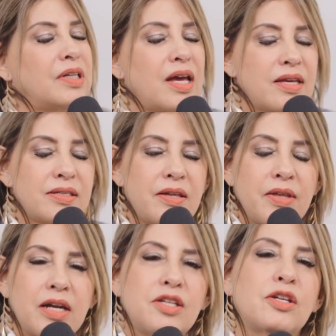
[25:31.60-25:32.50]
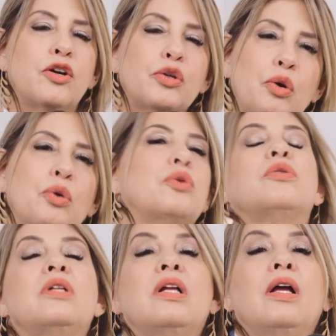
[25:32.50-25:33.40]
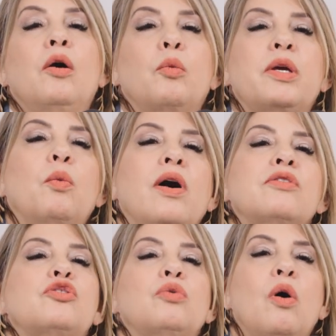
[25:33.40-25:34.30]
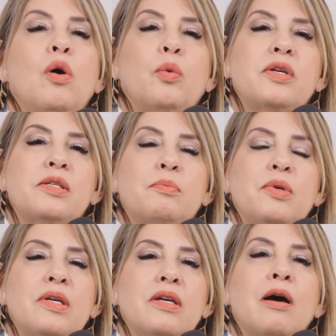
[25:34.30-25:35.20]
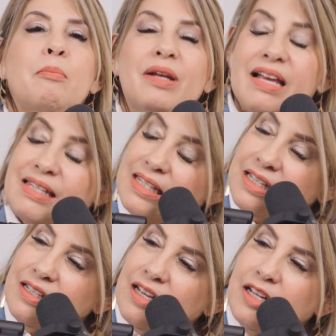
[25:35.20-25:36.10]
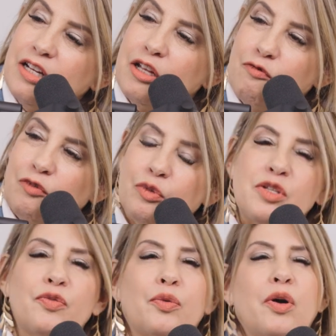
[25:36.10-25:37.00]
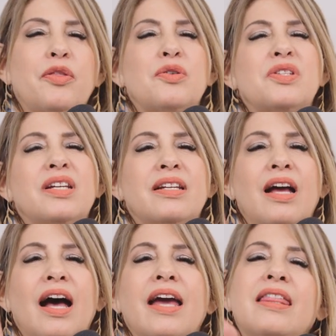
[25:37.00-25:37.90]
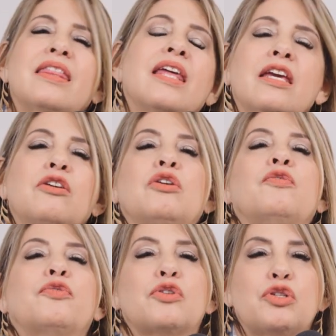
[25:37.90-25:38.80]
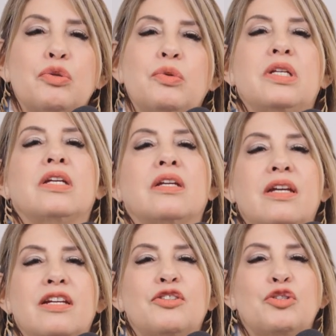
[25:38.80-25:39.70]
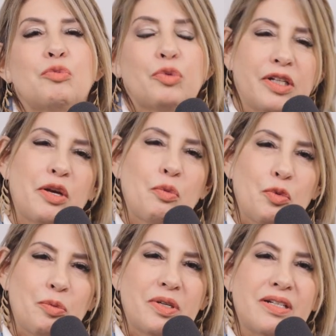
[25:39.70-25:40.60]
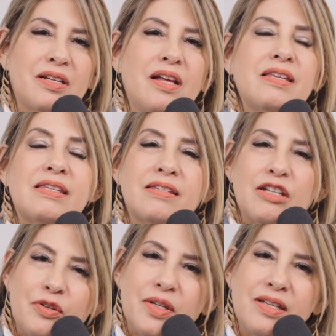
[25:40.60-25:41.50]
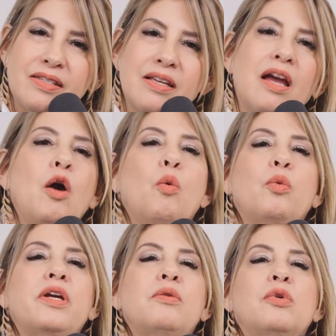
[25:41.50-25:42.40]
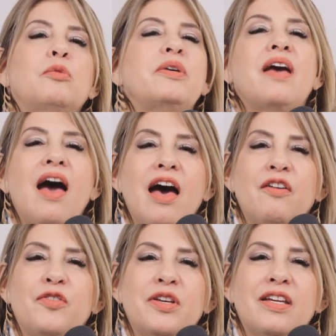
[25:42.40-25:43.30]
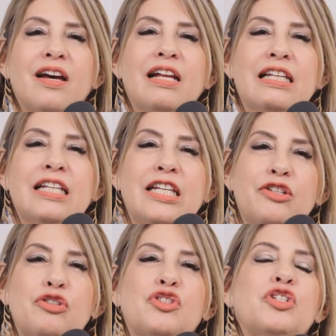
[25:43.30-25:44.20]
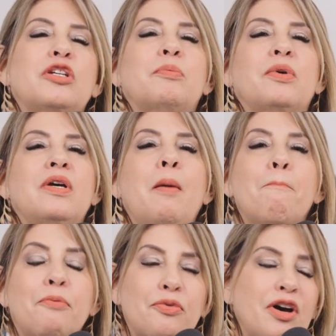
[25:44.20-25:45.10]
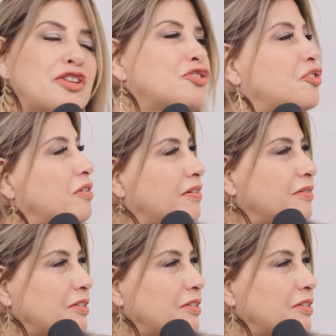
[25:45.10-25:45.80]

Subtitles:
Yes, and that is our goal. We want to always be a blessing and an influence for others. And I thank you for tuning in to Brilliant Woman series. We will be having a leadership brunch